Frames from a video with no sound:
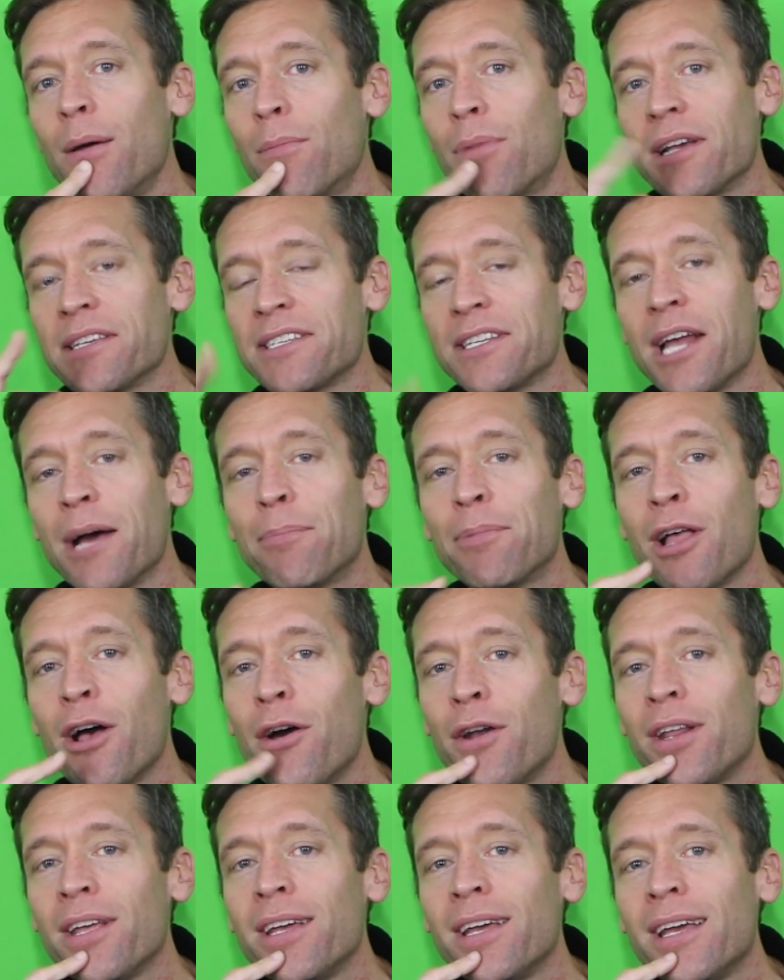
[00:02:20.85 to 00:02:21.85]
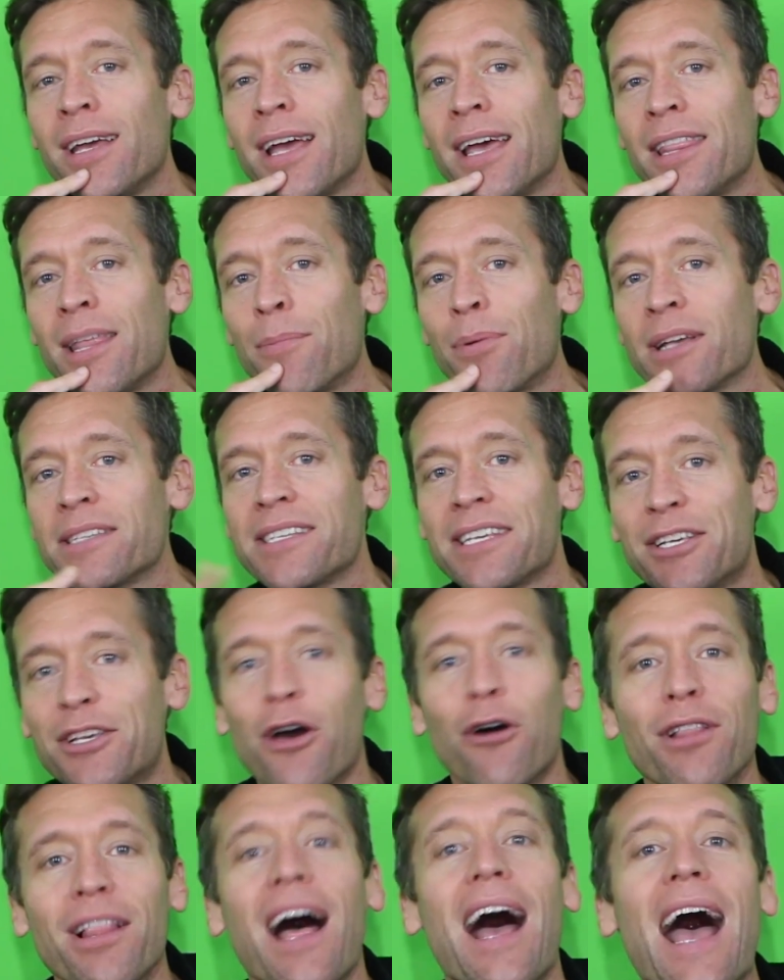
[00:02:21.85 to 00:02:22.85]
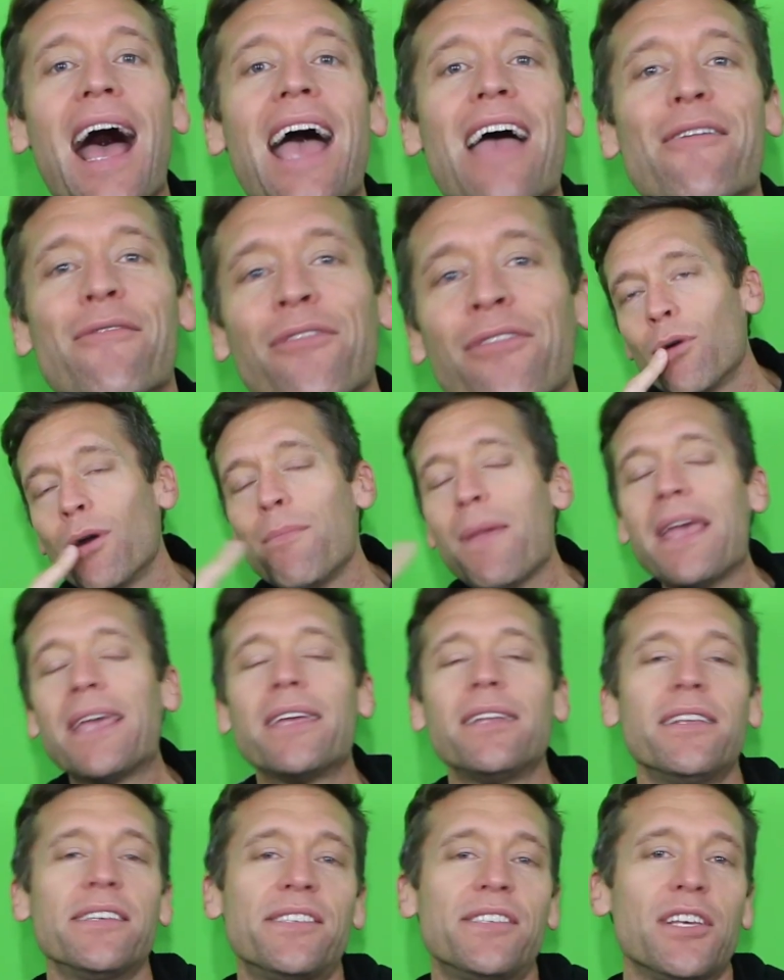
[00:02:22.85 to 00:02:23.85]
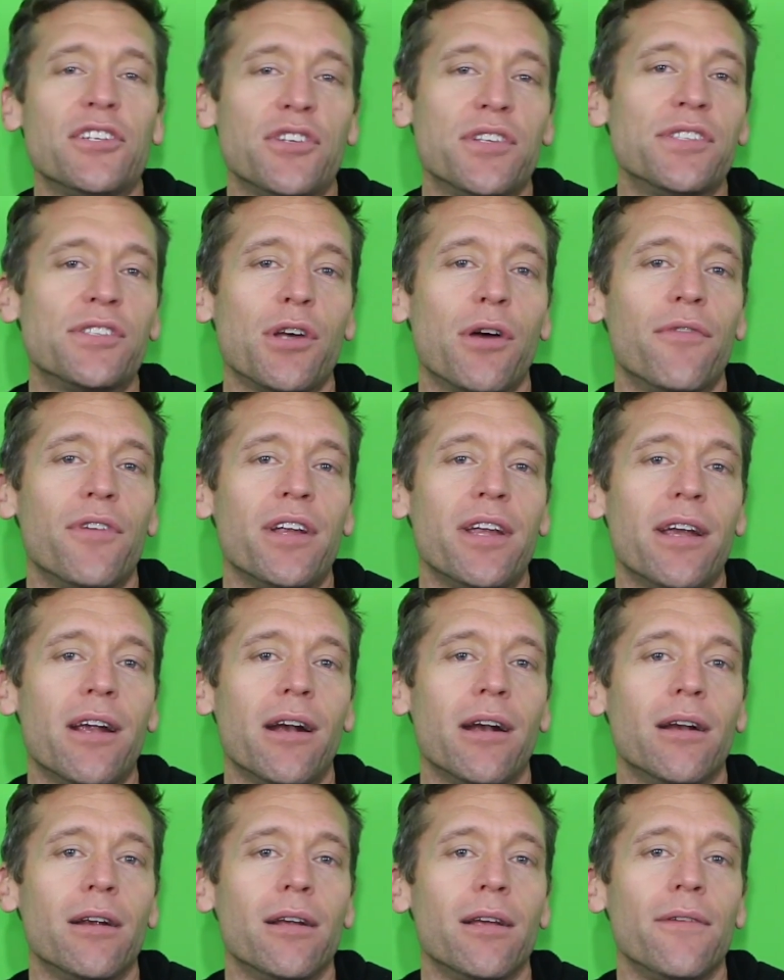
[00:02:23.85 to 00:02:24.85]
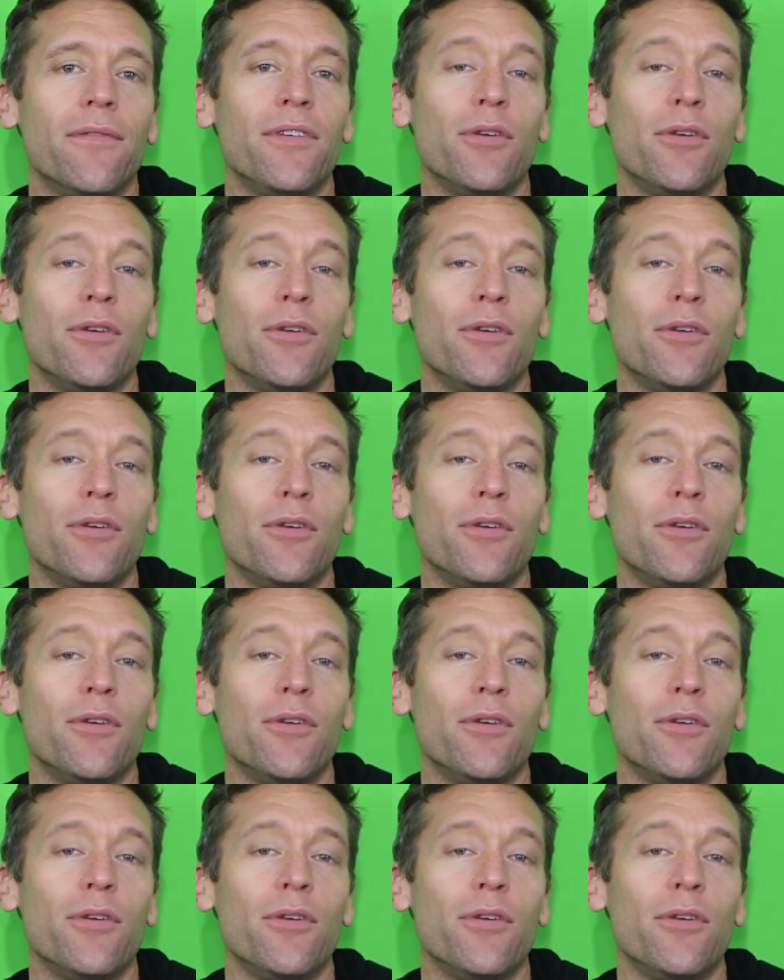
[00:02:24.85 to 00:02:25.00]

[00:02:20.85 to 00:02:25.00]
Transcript: pressing upload and then pressing go live. We're making decisions over here.